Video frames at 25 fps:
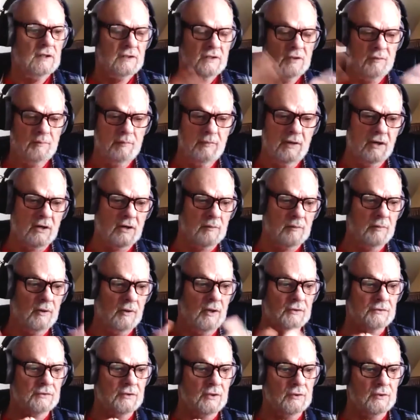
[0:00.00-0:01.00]
the mirror
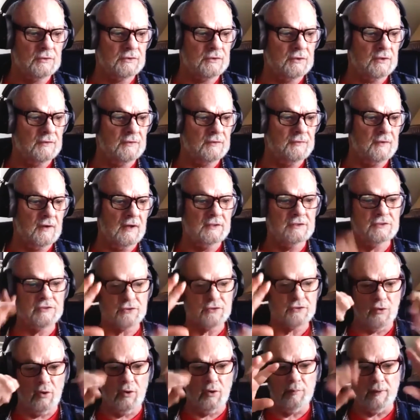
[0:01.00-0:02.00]
balls, of course, they're fine.
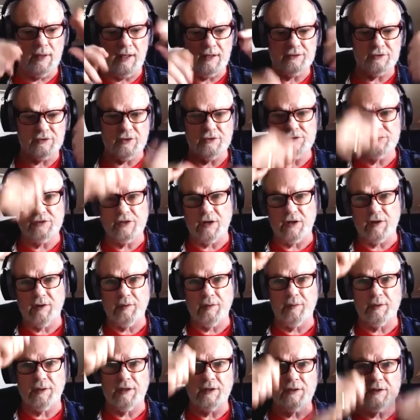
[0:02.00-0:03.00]
Strobe lights on
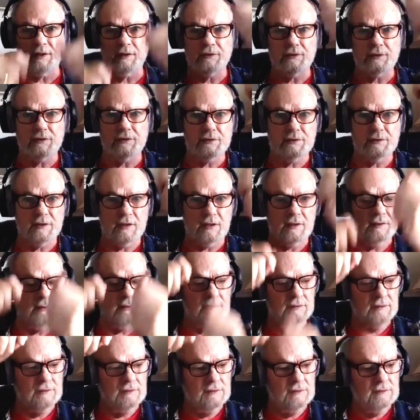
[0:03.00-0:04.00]
Jerry when he does his uh,
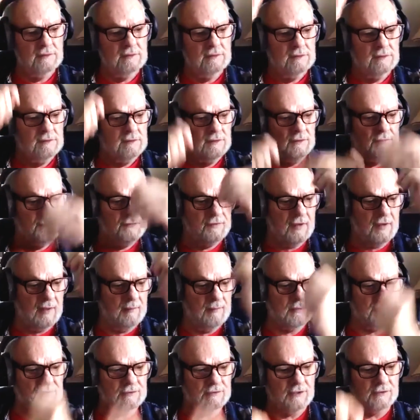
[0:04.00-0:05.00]
yeah
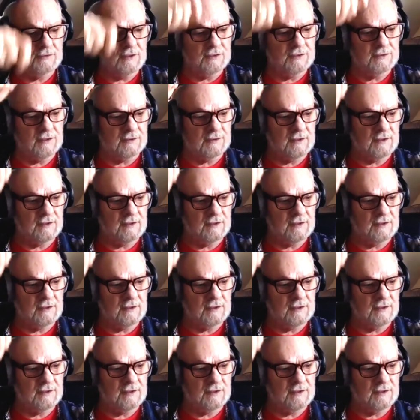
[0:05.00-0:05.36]
famous da, da, da,